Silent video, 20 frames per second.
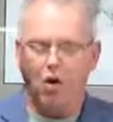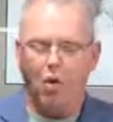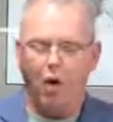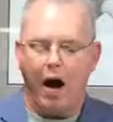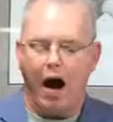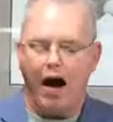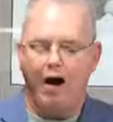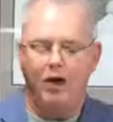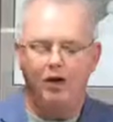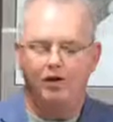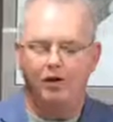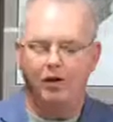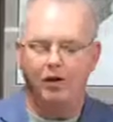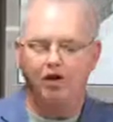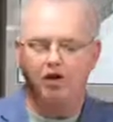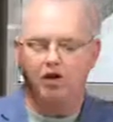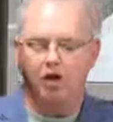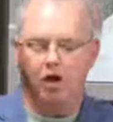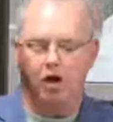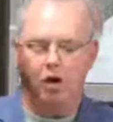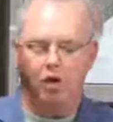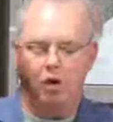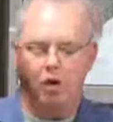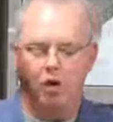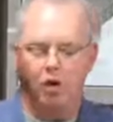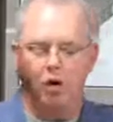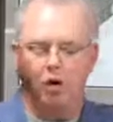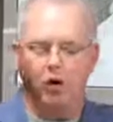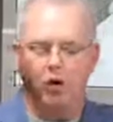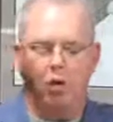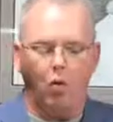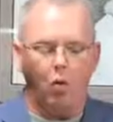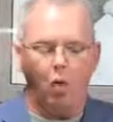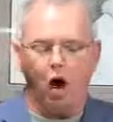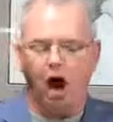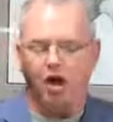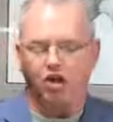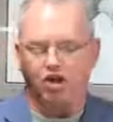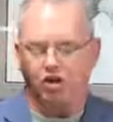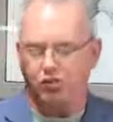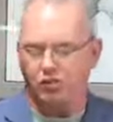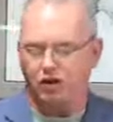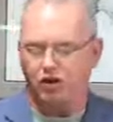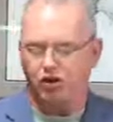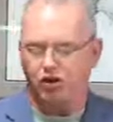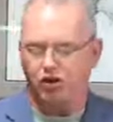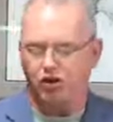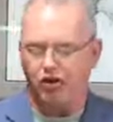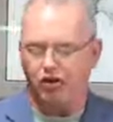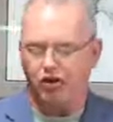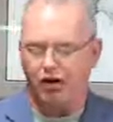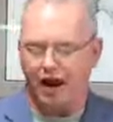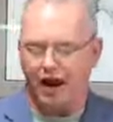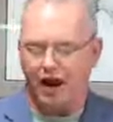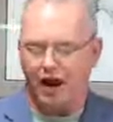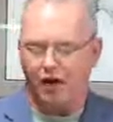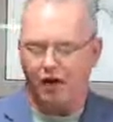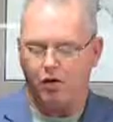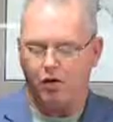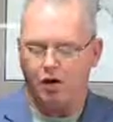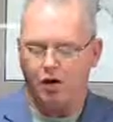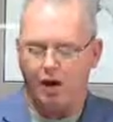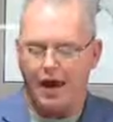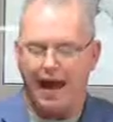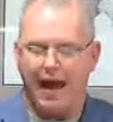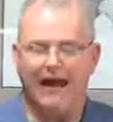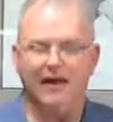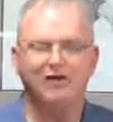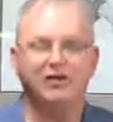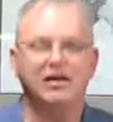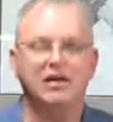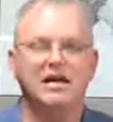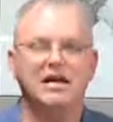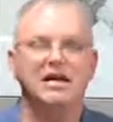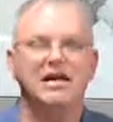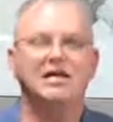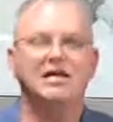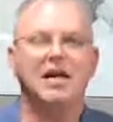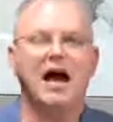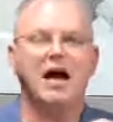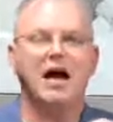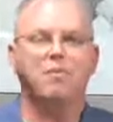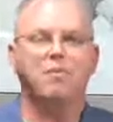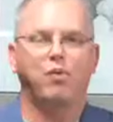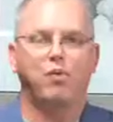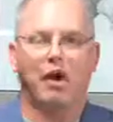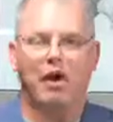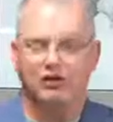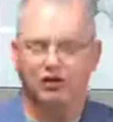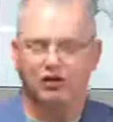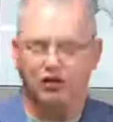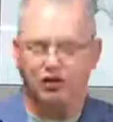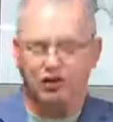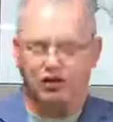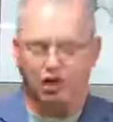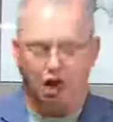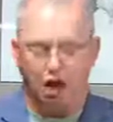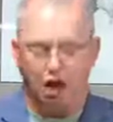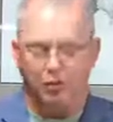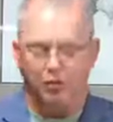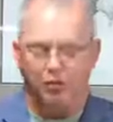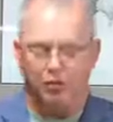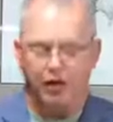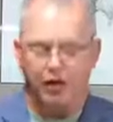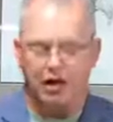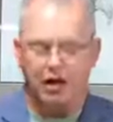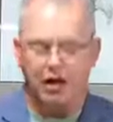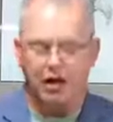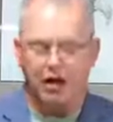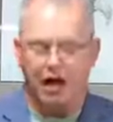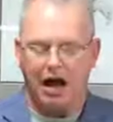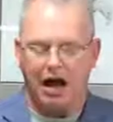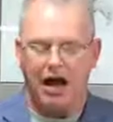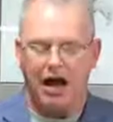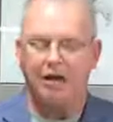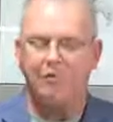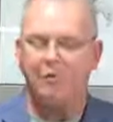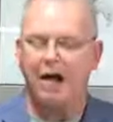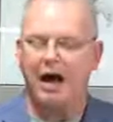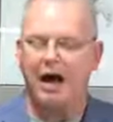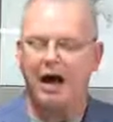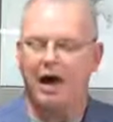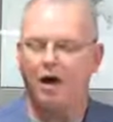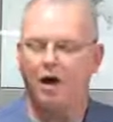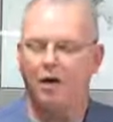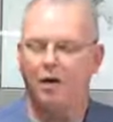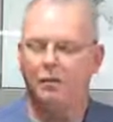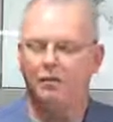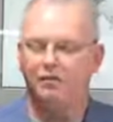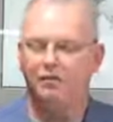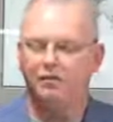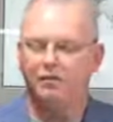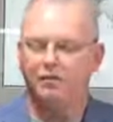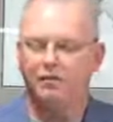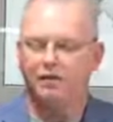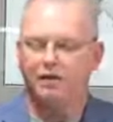Whiter than snow, Lord, wash me just now, as in thy presence humbly I bow.